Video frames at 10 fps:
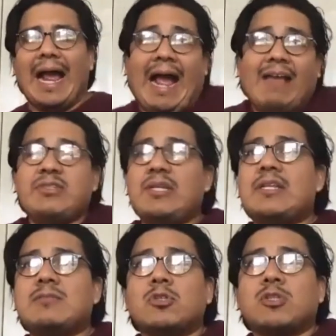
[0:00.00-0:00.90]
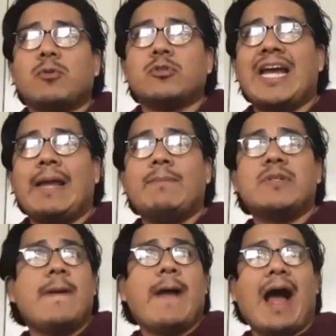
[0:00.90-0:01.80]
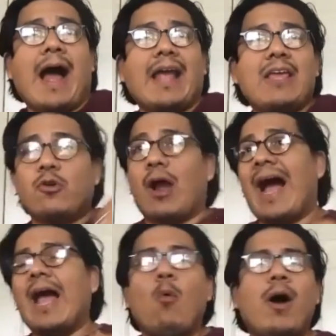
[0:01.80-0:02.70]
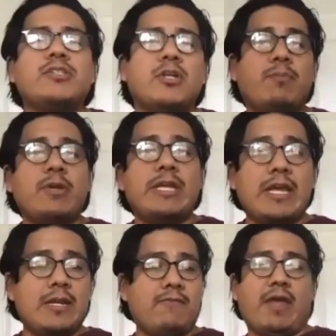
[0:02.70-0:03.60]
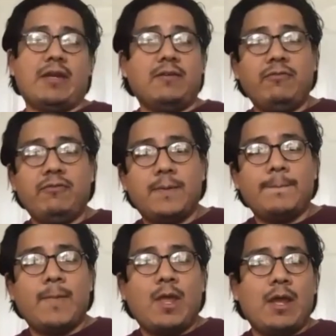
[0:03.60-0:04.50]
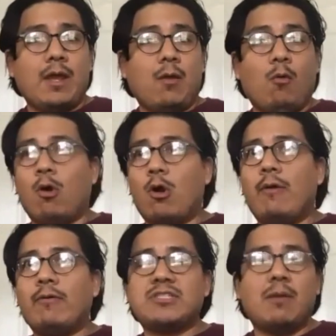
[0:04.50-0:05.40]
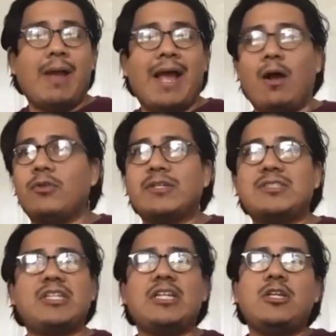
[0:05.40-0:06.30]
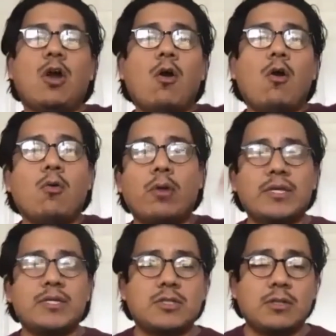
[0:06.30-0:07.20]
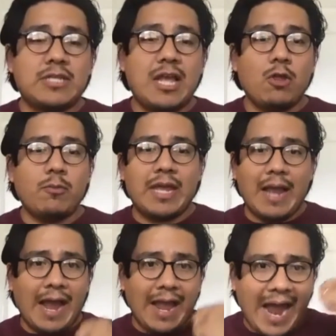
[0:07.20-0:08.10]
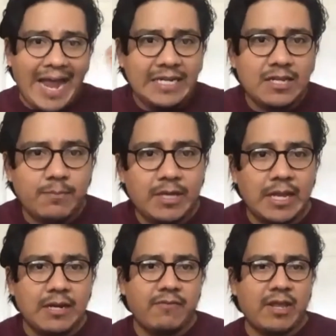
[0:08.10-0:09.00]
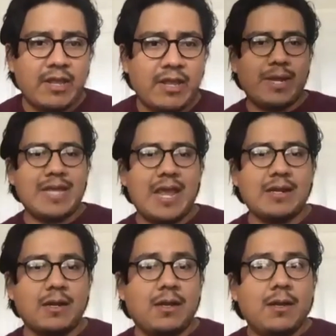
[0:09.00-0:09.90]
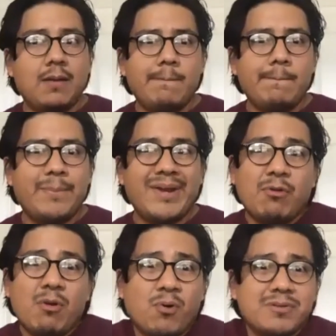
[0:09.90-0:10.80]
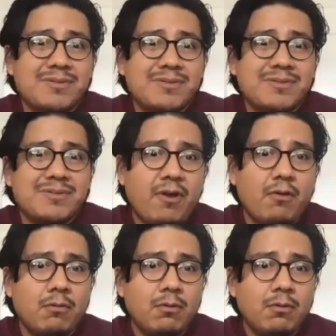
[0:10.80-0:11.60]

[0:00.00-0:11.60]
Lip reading: I see this multiple times. Either I want to be innovative, or somehow the CEO is telling me I need to be innovative with my data, but I report to the CFO.